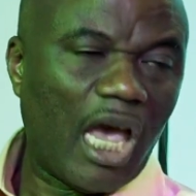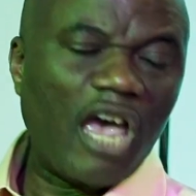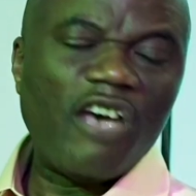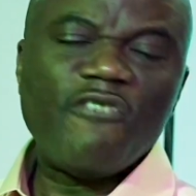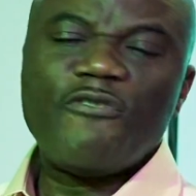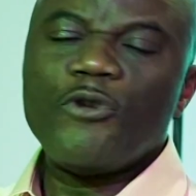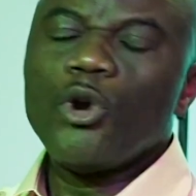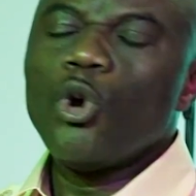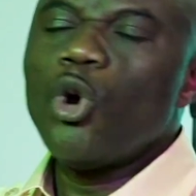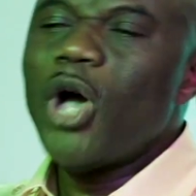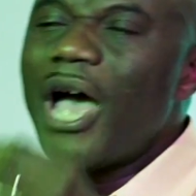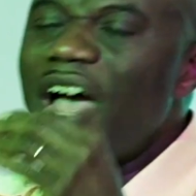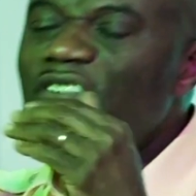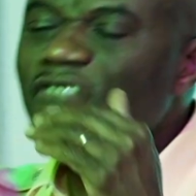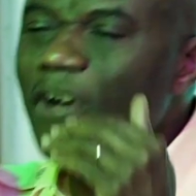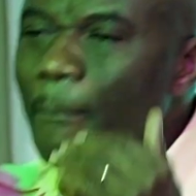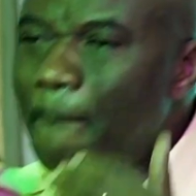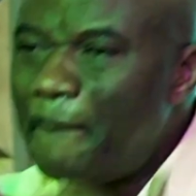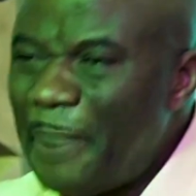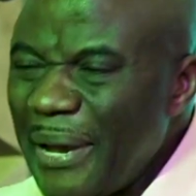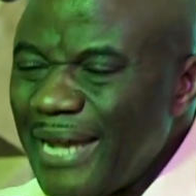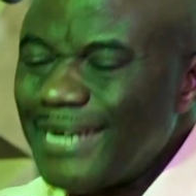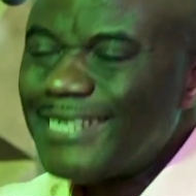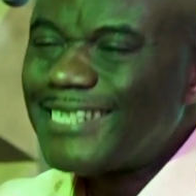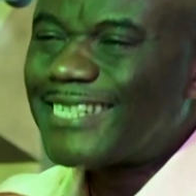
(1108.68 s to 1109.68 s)
If you
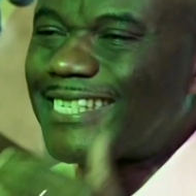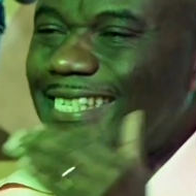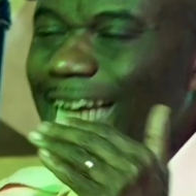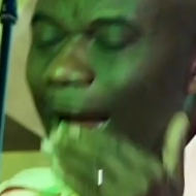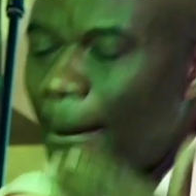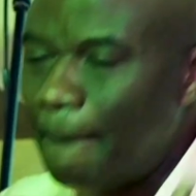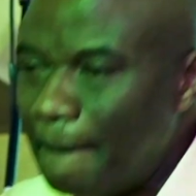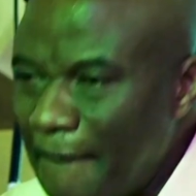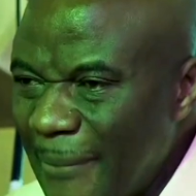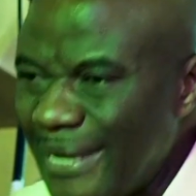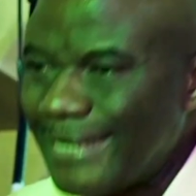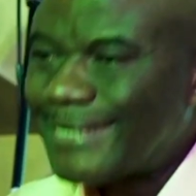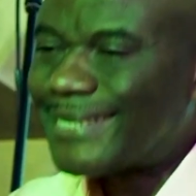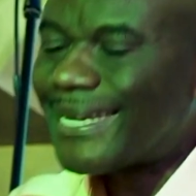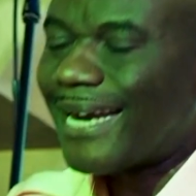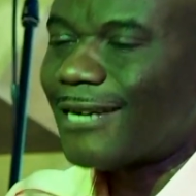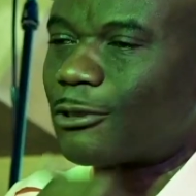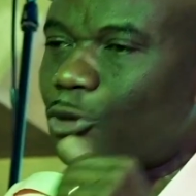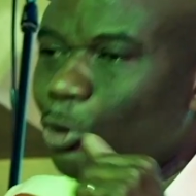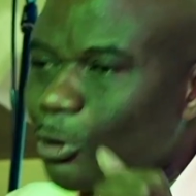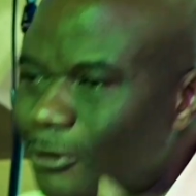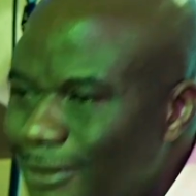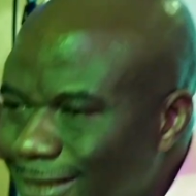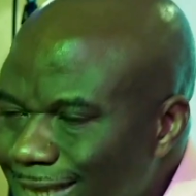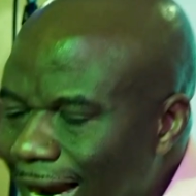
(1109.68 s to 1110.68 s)
ever been
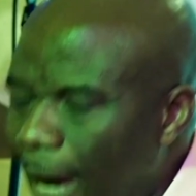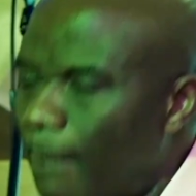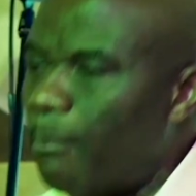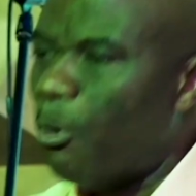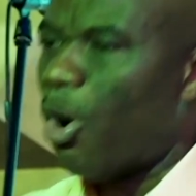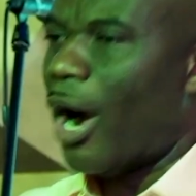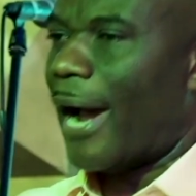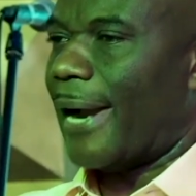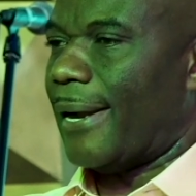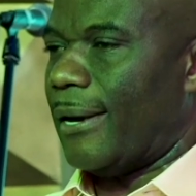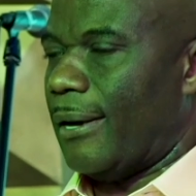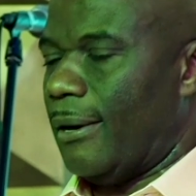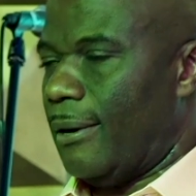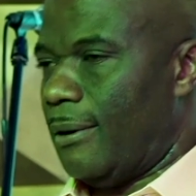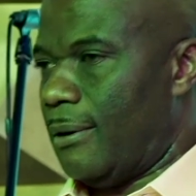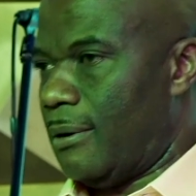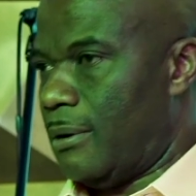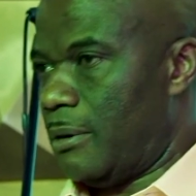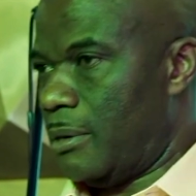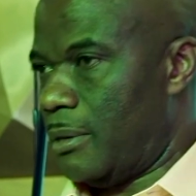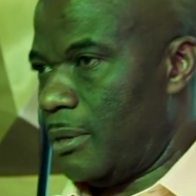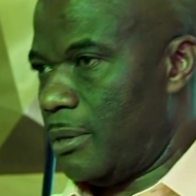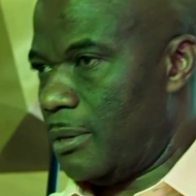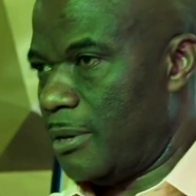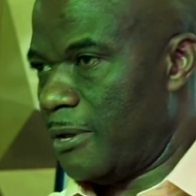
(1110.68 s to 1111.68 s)
submitted to someone,
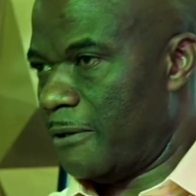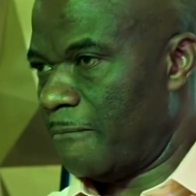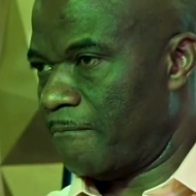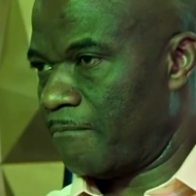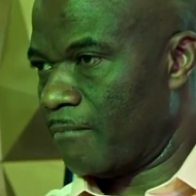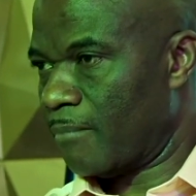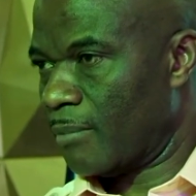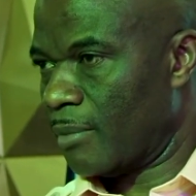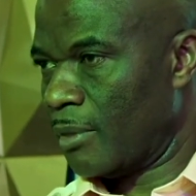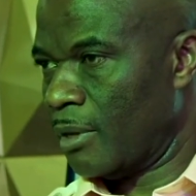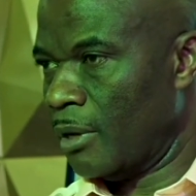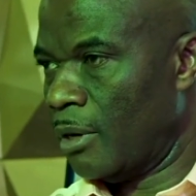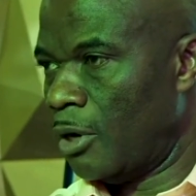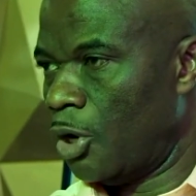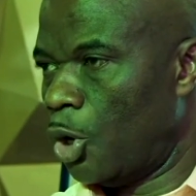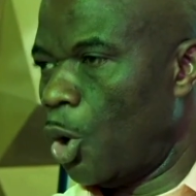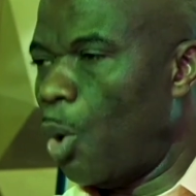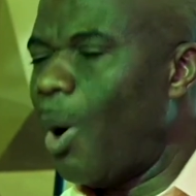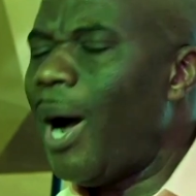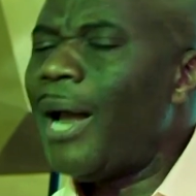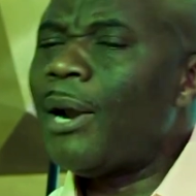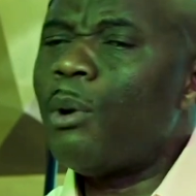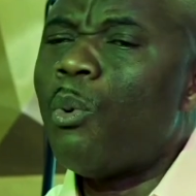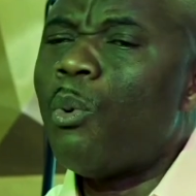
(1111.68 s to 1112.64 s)
the